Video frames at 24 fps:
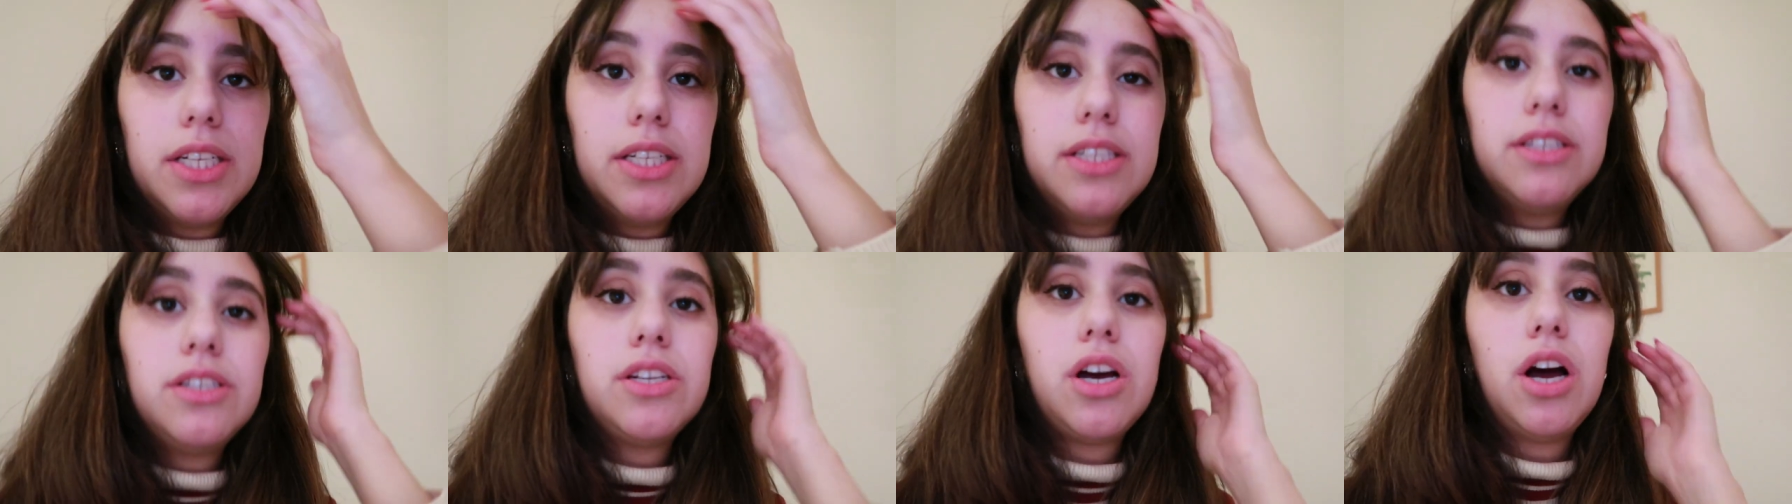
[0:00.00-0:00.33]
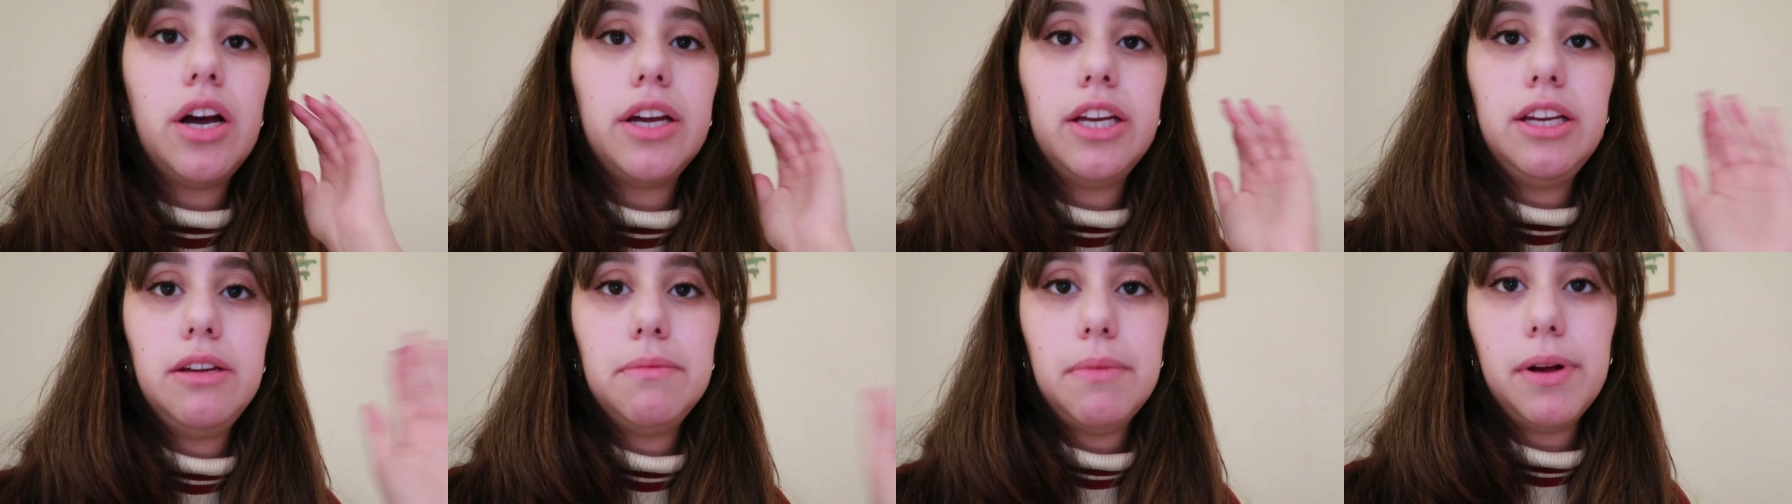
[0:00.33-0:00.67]
done
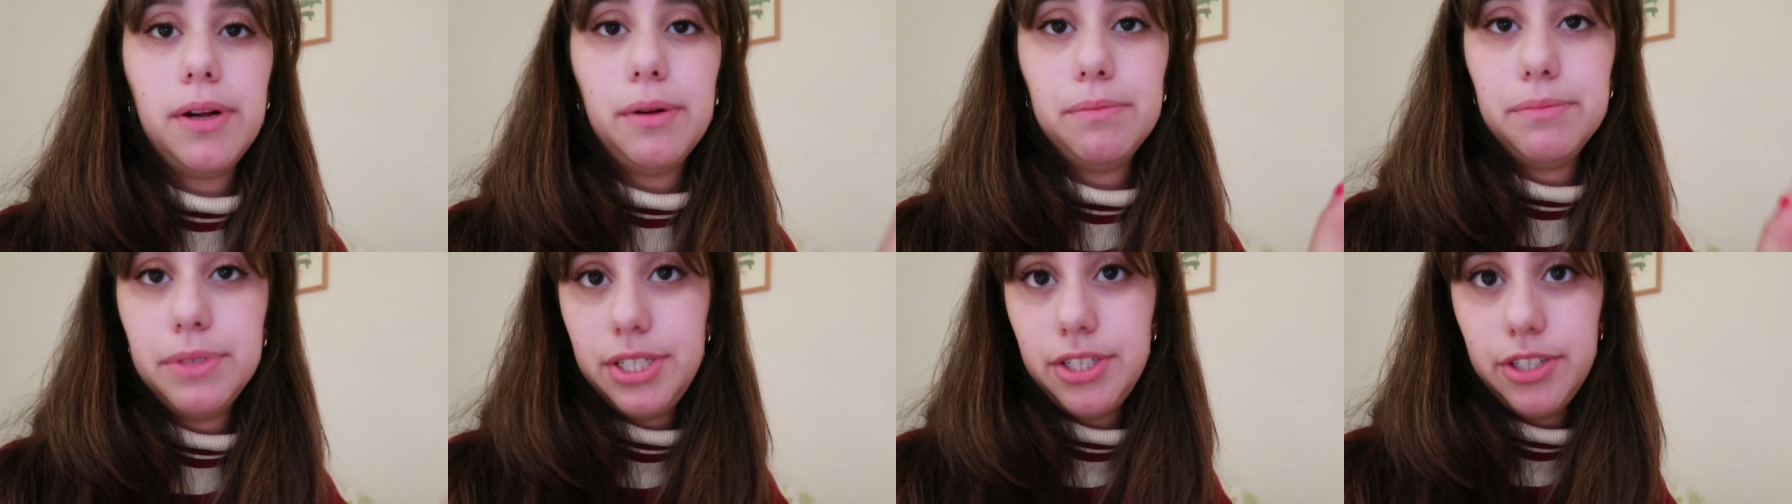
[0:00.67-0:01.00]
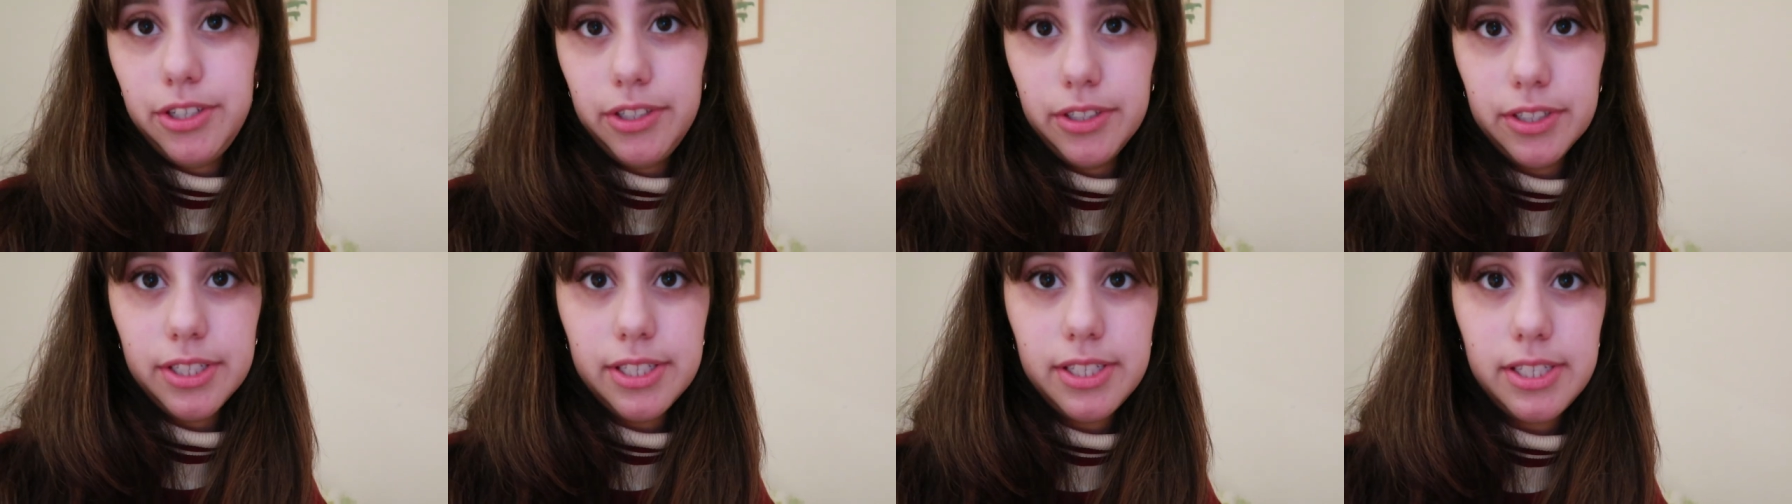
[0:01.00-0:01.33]
talking about
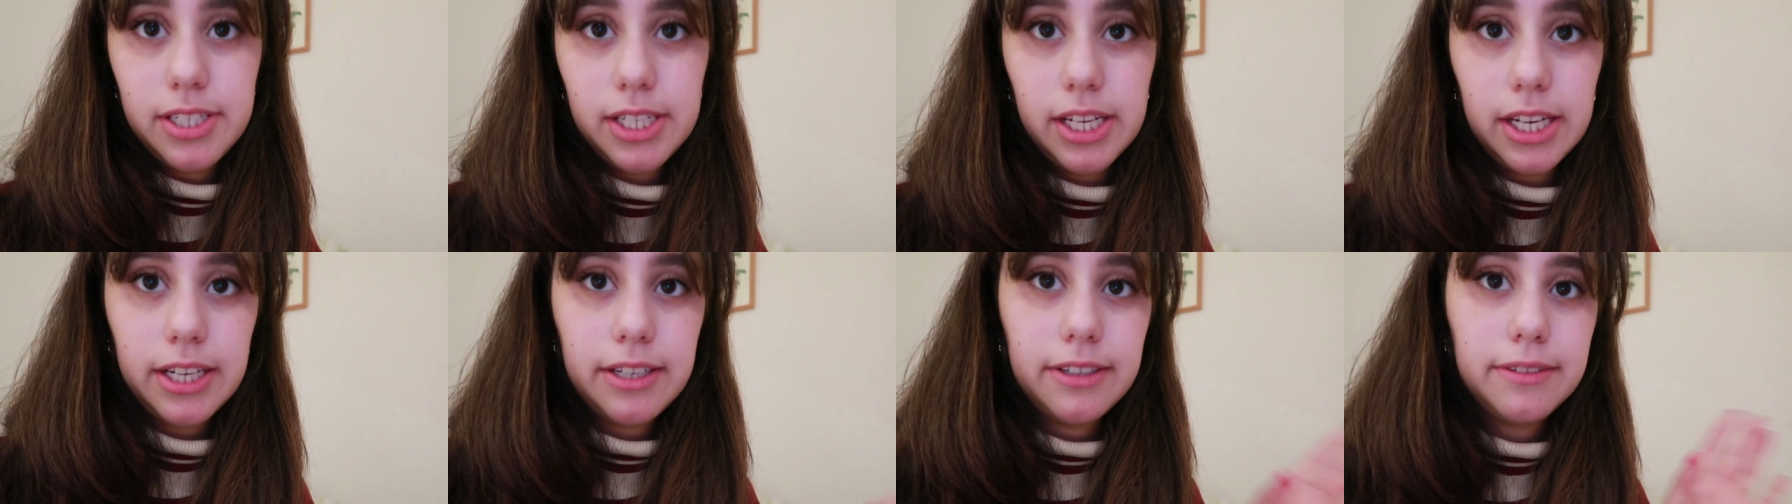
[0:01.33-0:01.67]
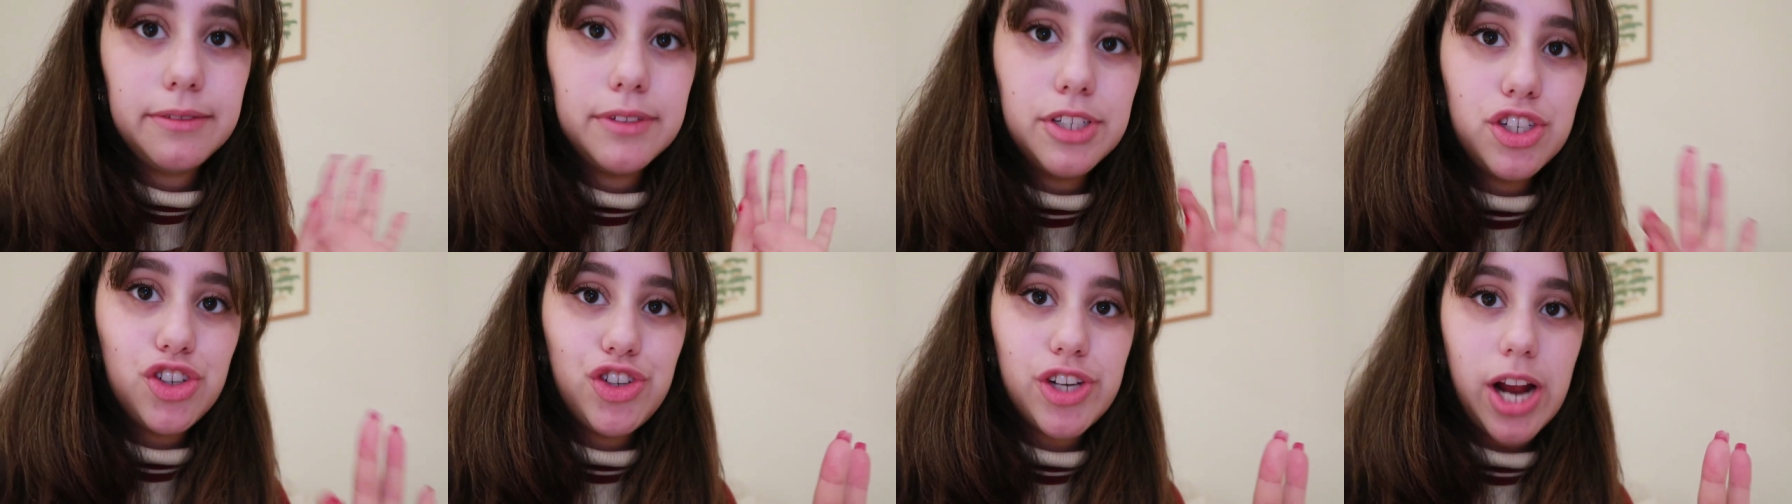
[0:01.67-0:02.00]
materialistic,
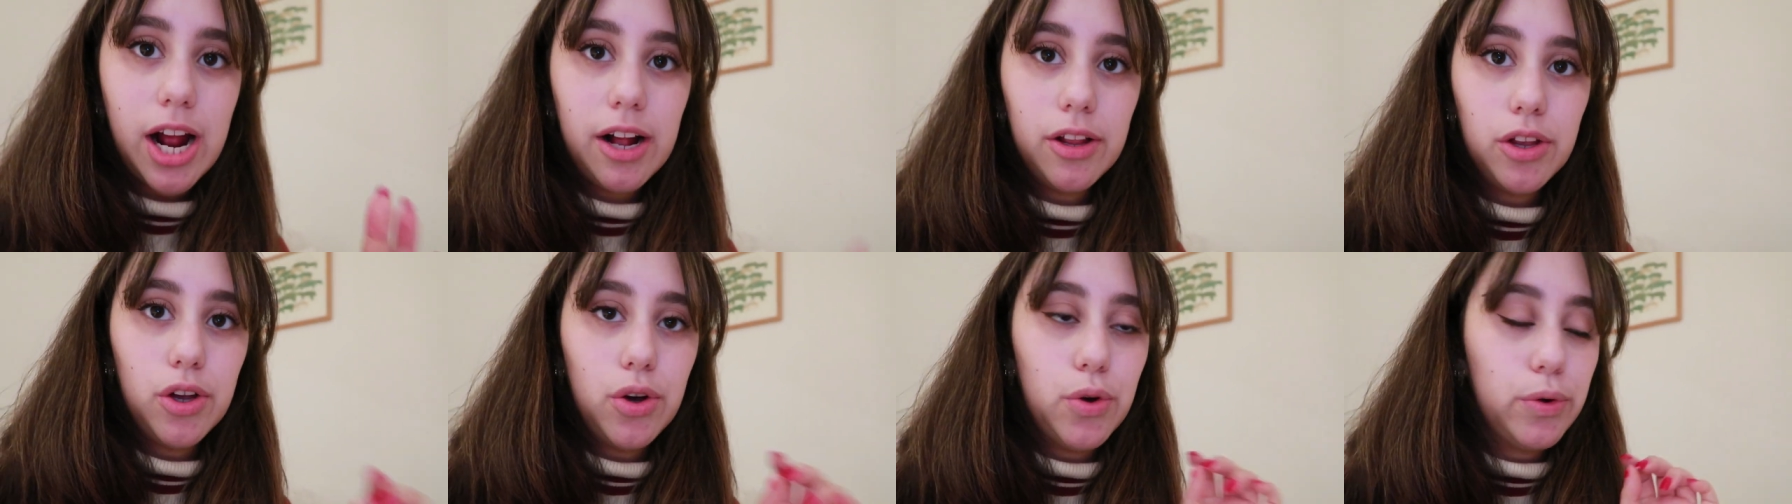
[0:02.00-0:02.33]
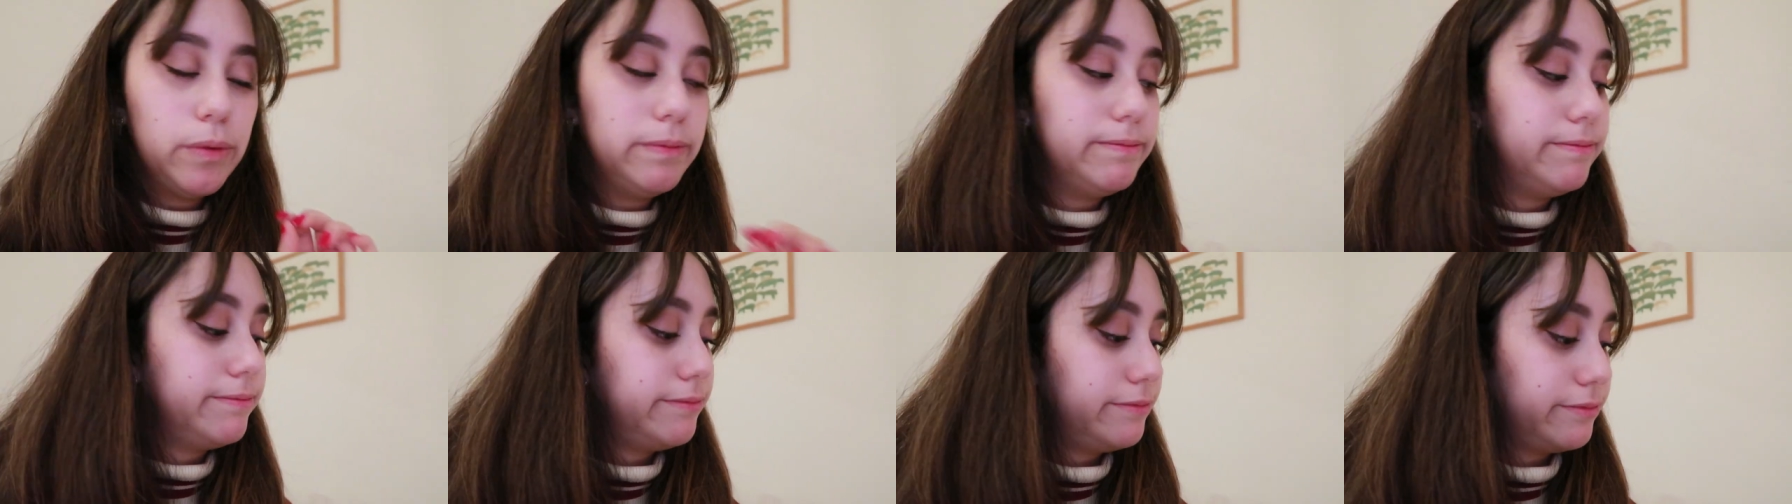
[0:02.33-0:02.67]

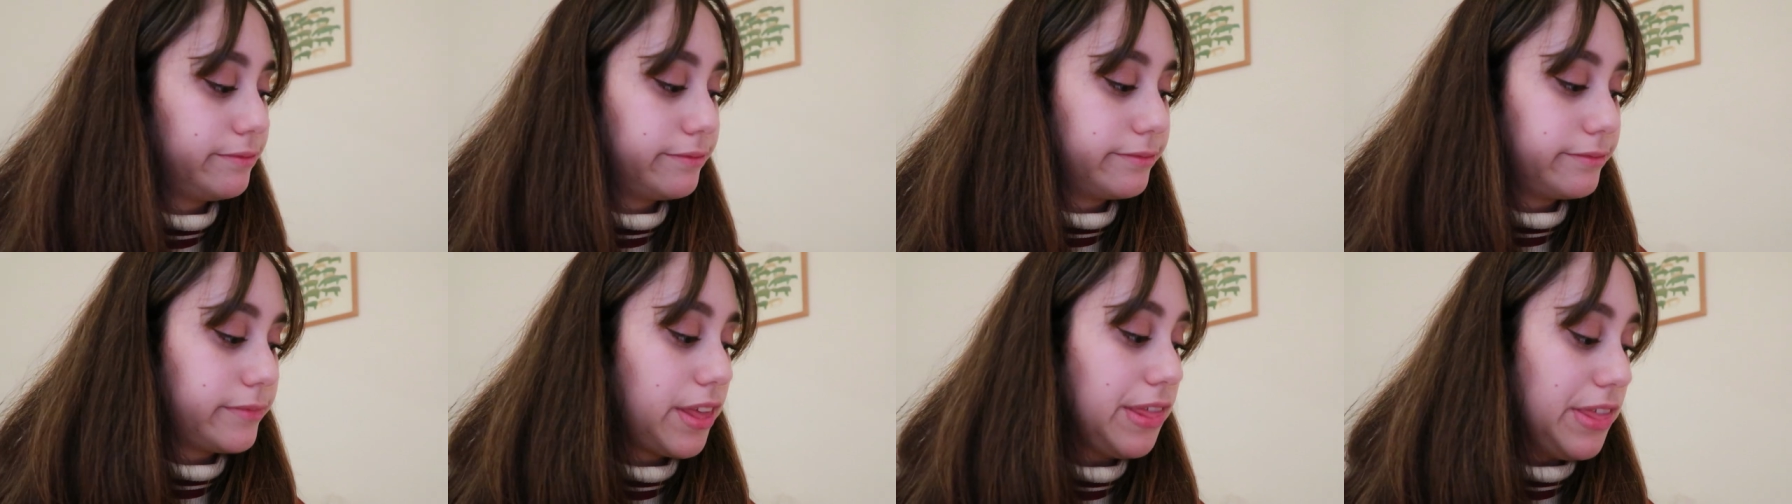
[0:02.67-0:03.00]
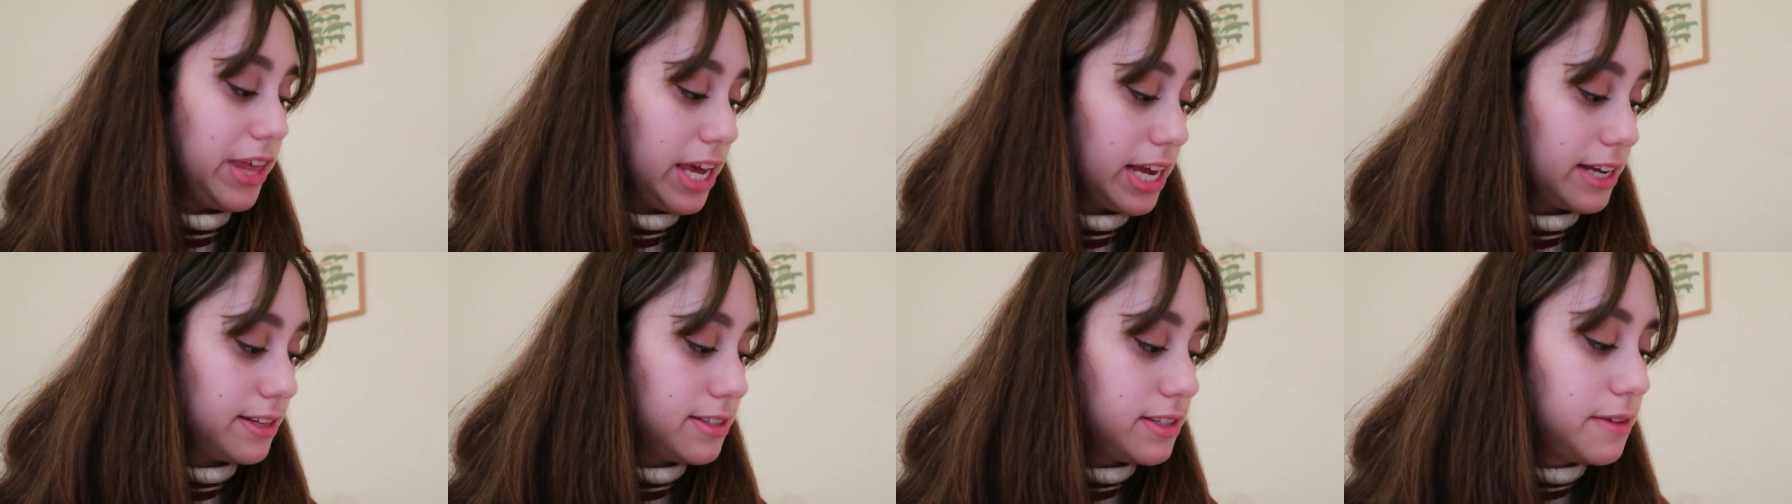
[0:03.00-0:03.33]
shallow
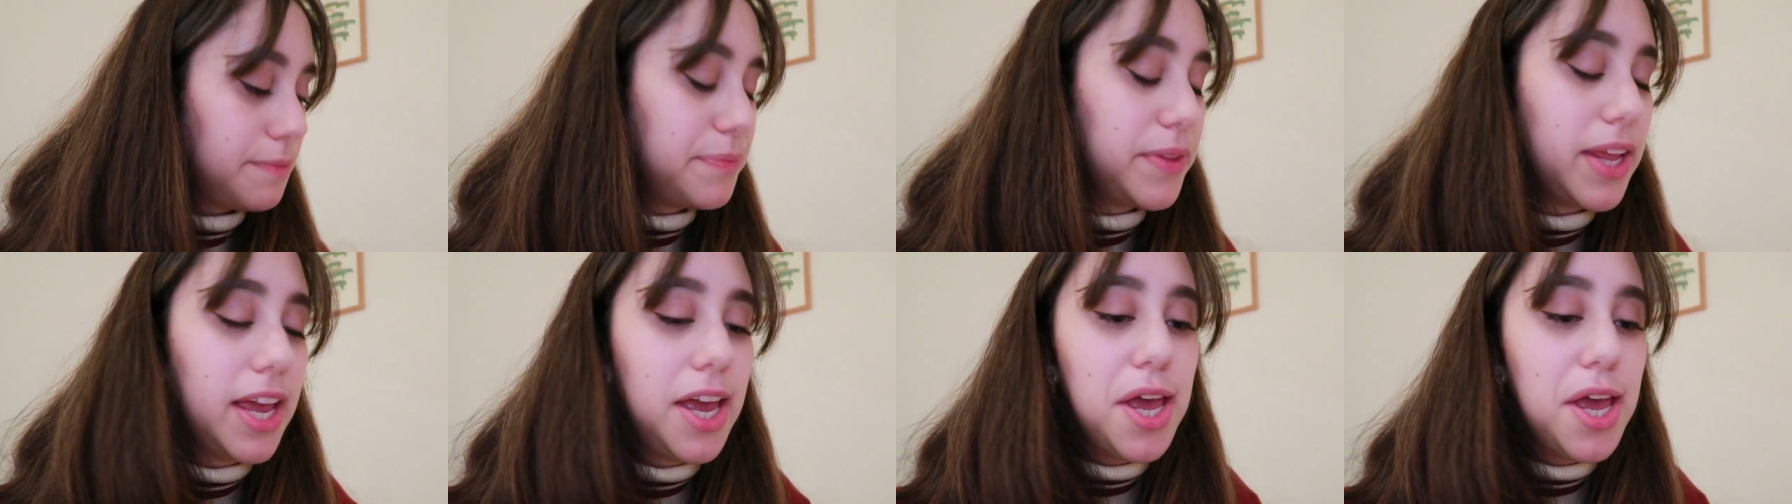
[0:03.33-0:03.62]
things.